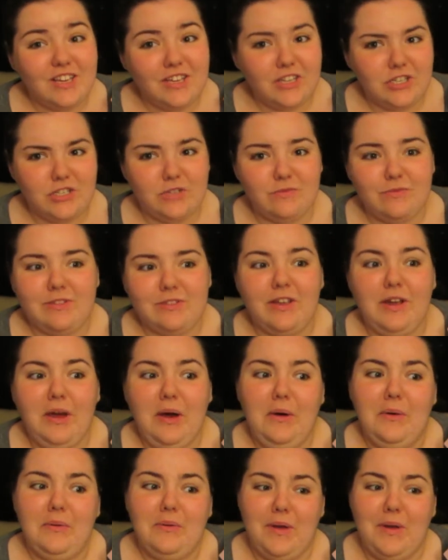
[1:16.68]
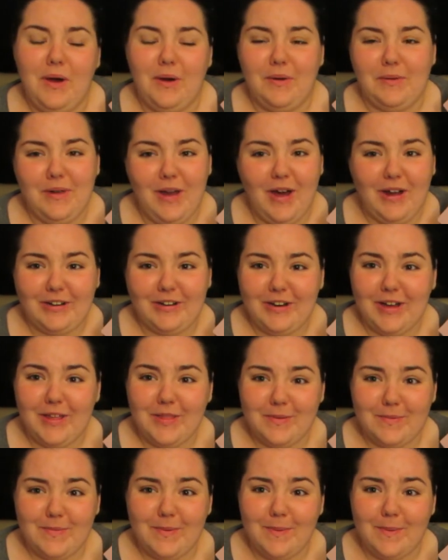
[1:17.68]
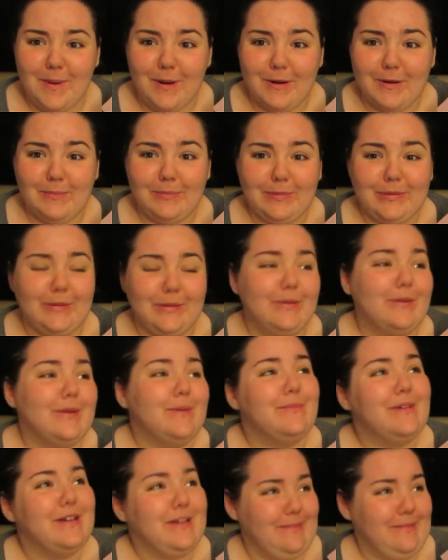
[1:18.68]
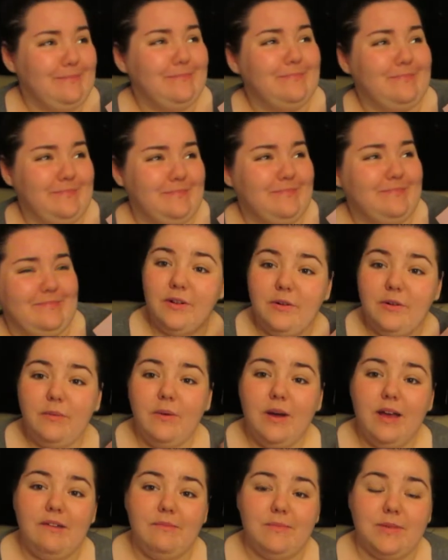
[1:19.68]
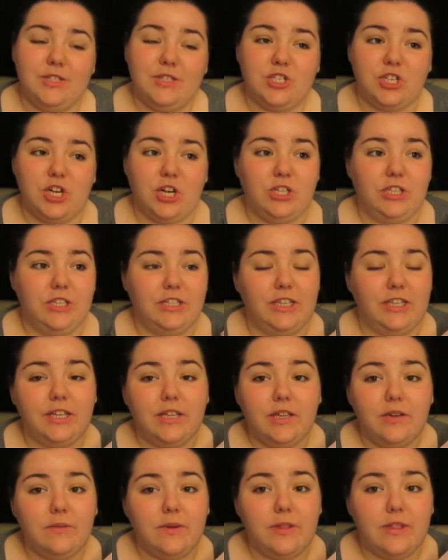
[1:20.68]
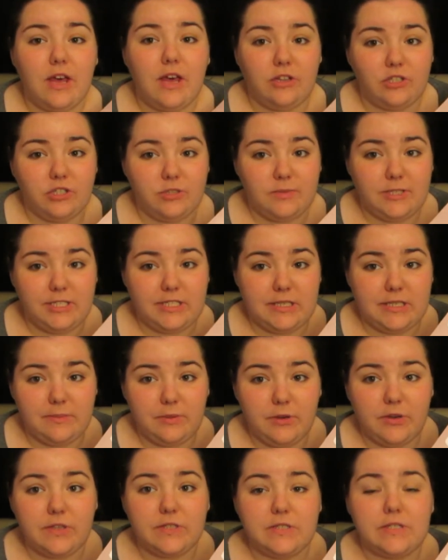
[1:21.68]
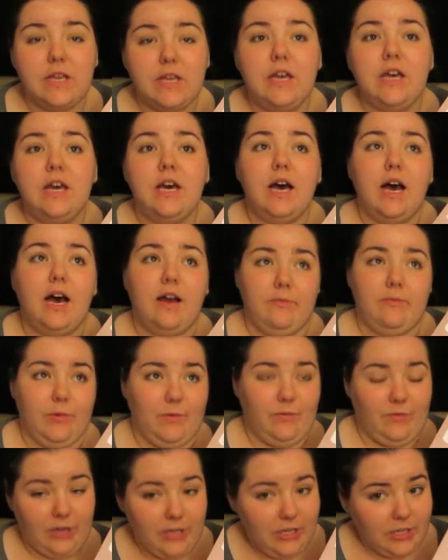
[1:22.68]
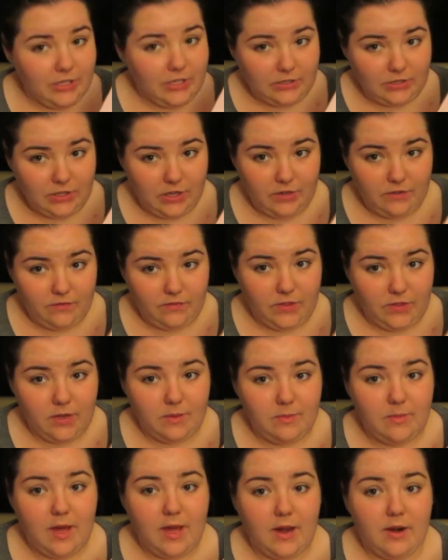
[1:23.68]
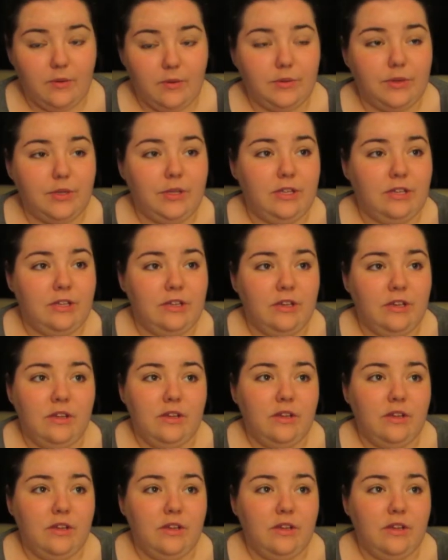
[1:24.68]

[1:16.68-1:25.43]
she was like, oh no, not another Ramona Blue. And I'm like, I don't know why I've been struggling lately with LGBT books. I've been reading a lot of them, and only